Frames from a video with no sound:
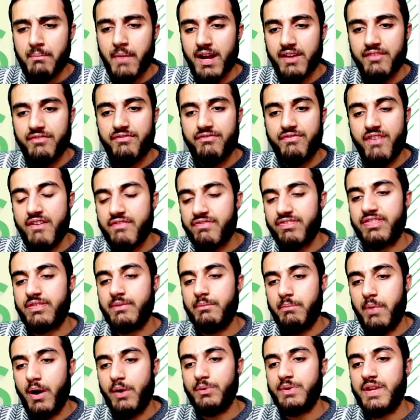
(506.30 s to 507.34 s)
then my fifth
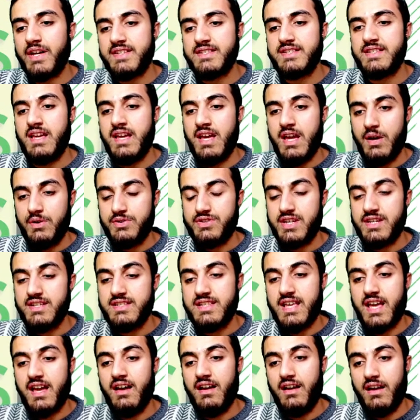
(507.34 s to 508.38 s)
bonus which is
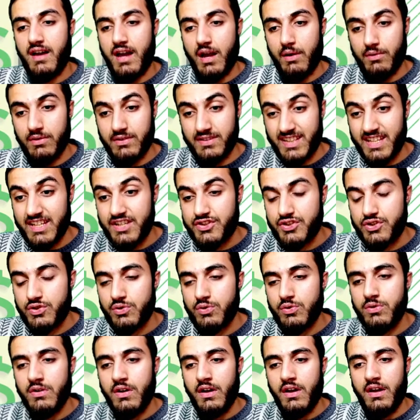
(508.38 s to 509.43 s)
uh, i will teach
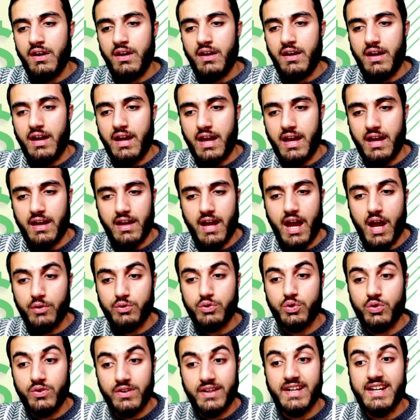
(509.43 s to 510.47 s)
you uh, how
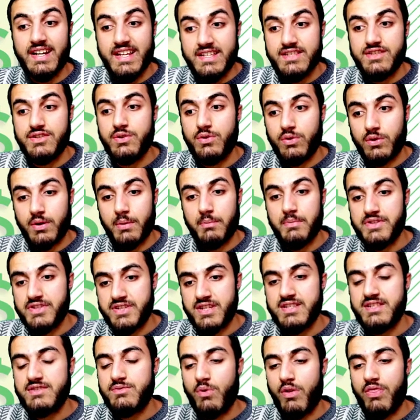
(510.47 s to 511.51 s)
to increase your
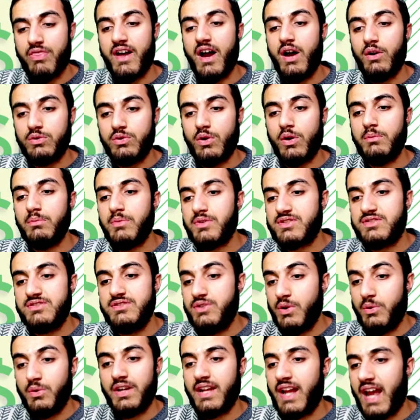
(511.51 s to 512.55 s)
commissions without almost
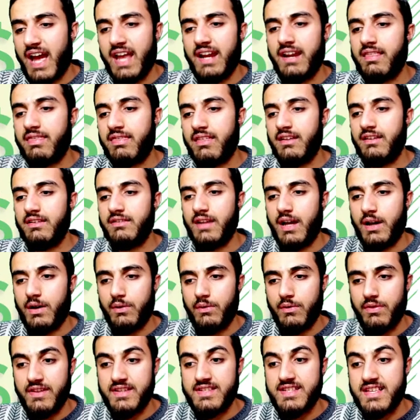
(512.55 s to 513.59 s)
doing anything
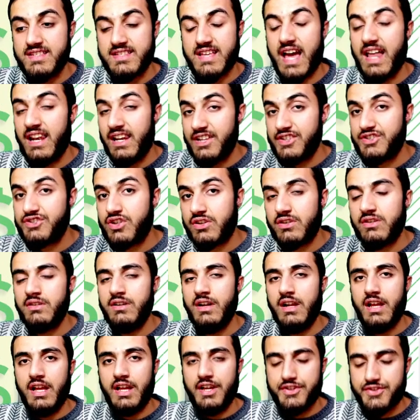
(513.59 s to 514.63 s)
now this is a little
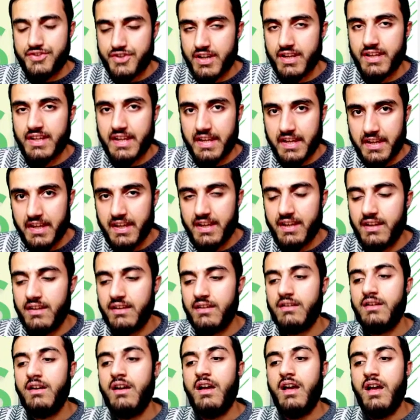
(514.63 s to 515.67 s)
trick
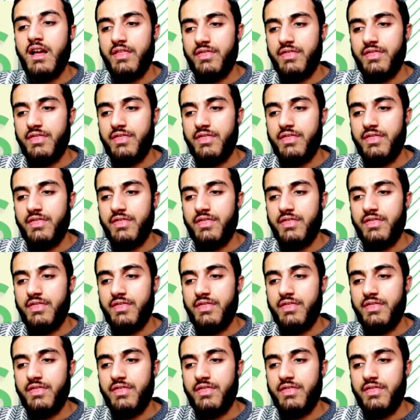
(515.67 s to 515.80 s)
here